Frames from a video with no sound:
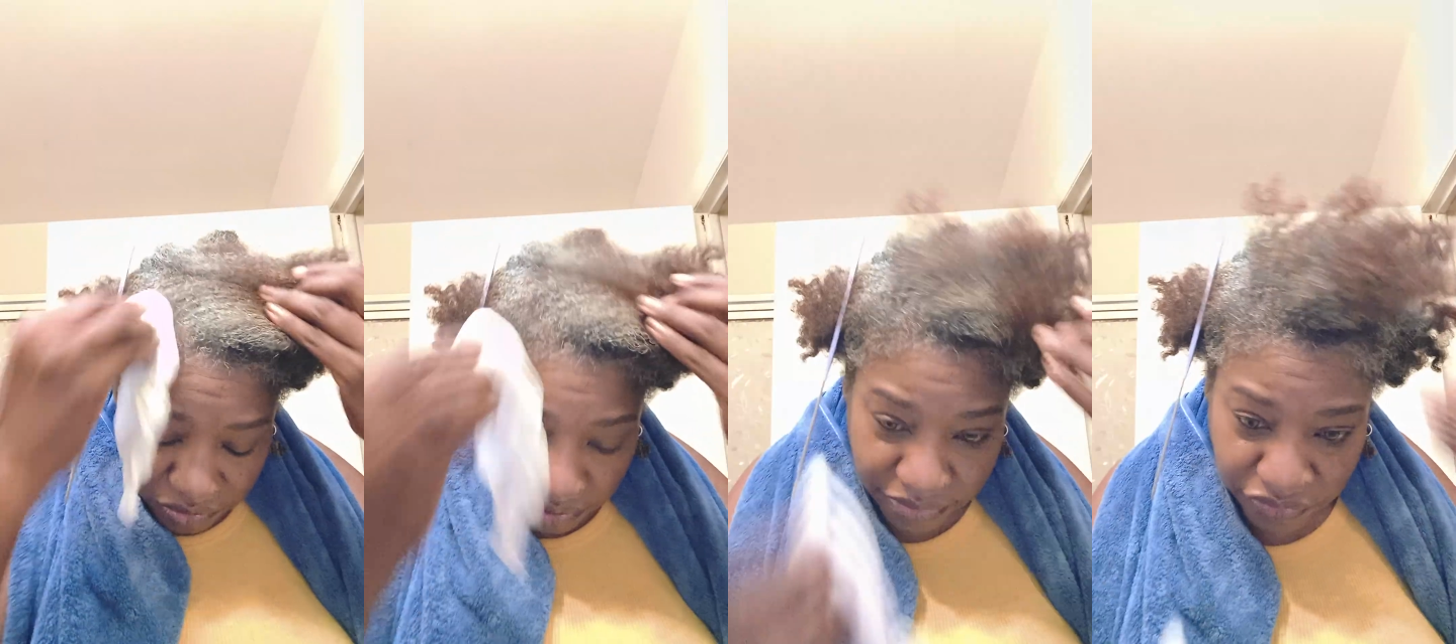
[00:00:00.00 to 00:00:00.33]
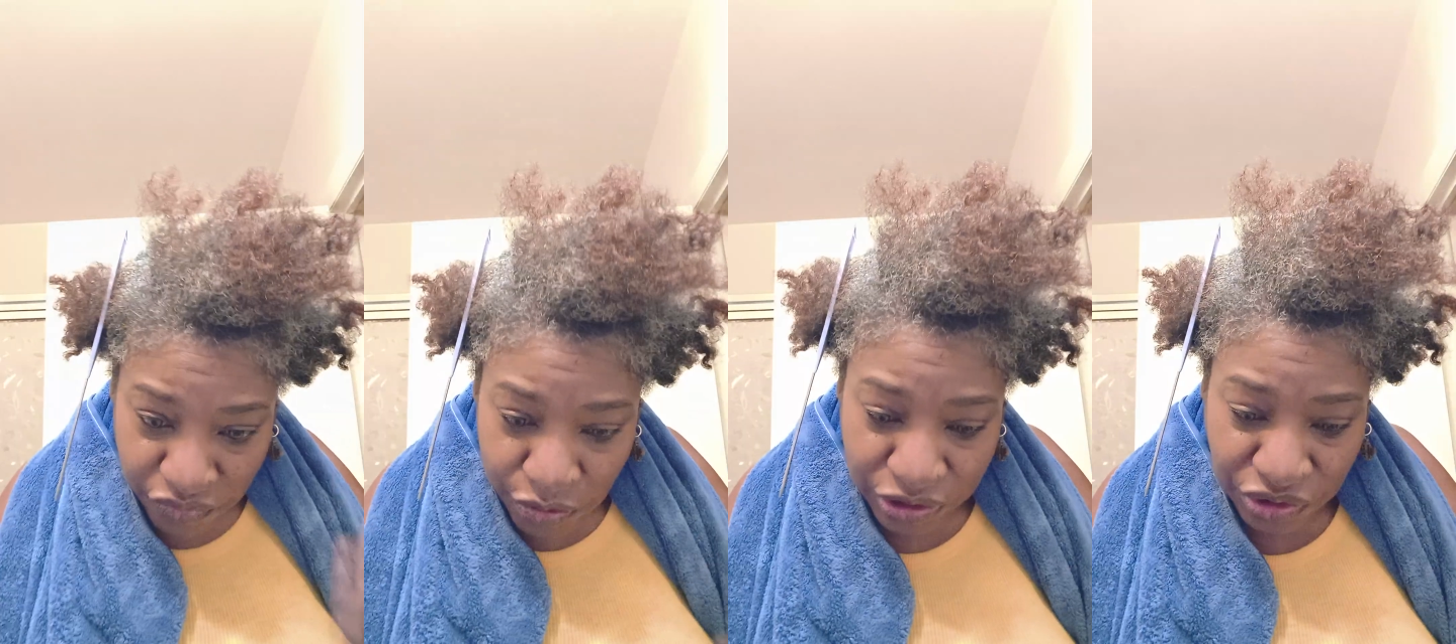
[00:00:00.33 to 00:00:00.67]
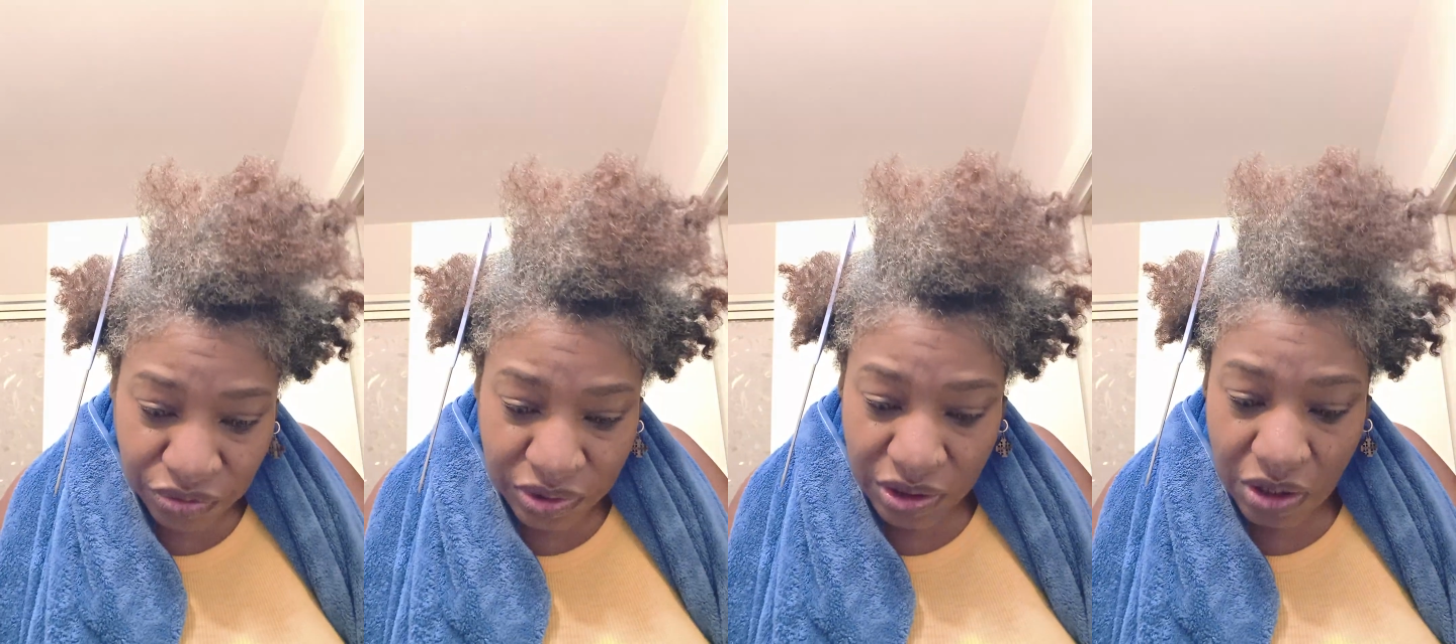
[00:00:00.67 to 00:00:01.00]
do? To force
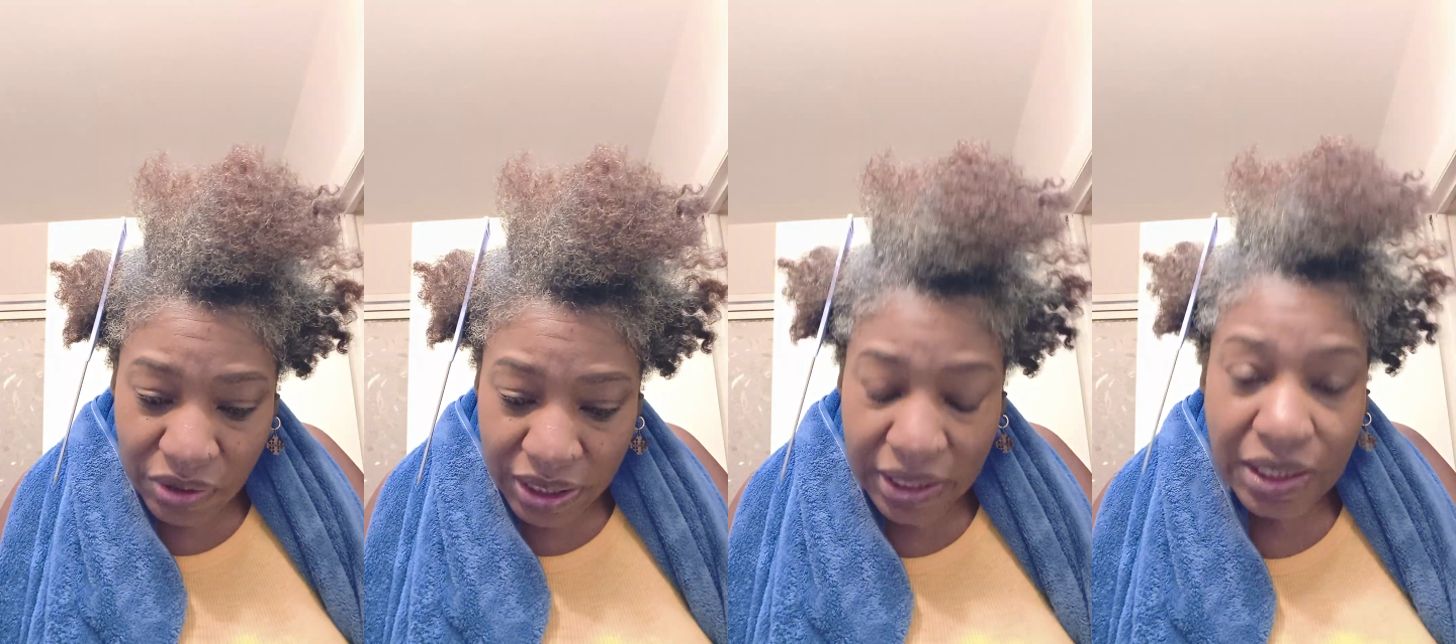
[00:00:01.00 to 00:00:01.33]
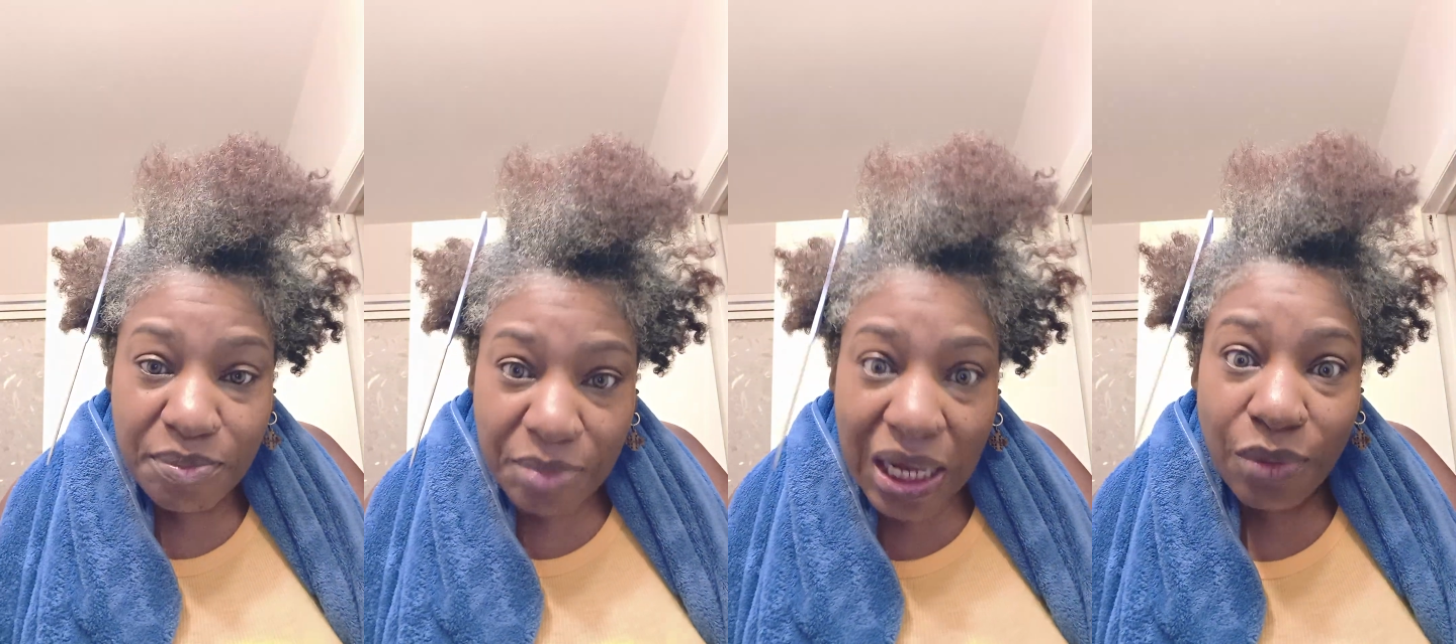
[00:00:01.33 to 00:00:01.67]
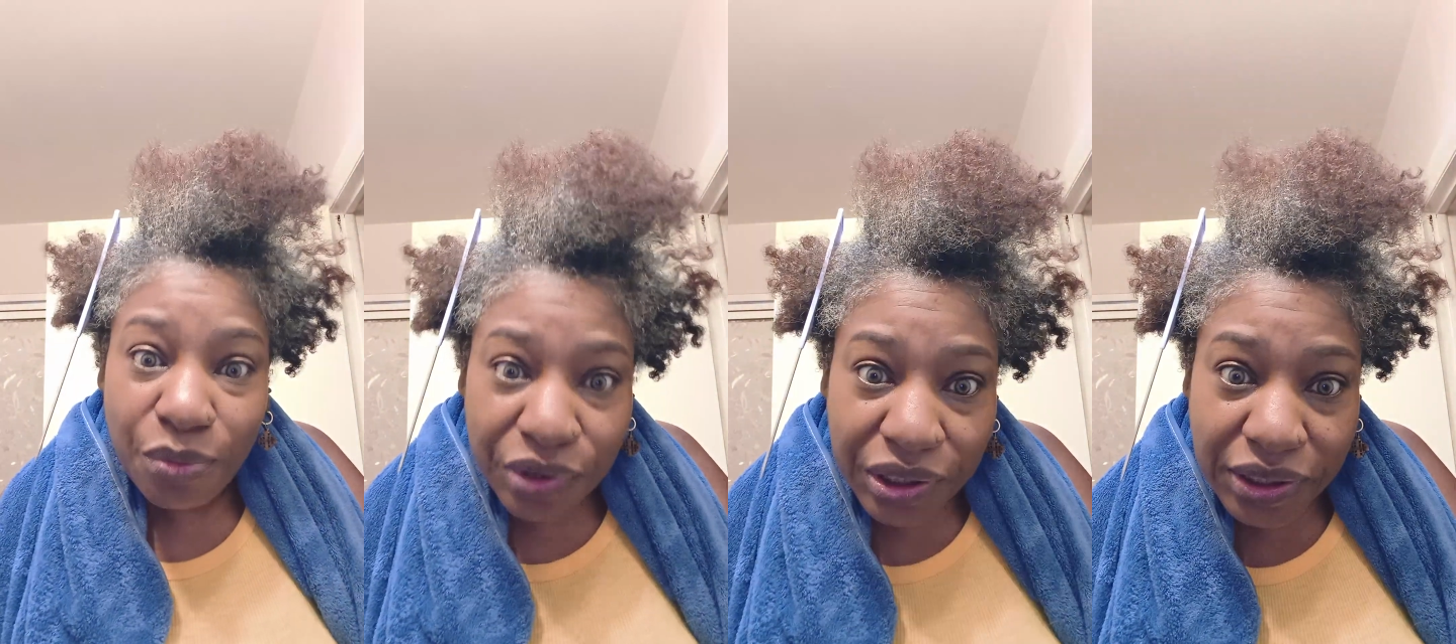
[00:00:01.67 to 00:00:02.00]
you to go ahead and buy
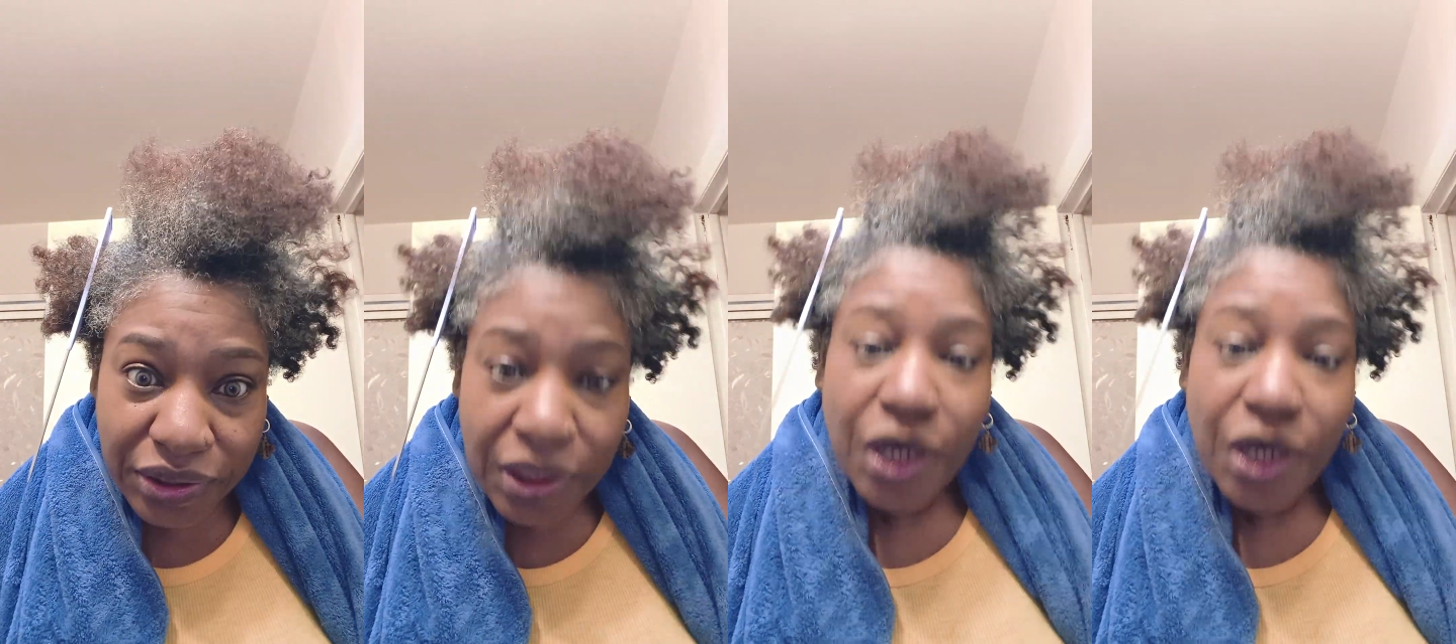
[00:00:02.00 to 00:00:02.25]
what?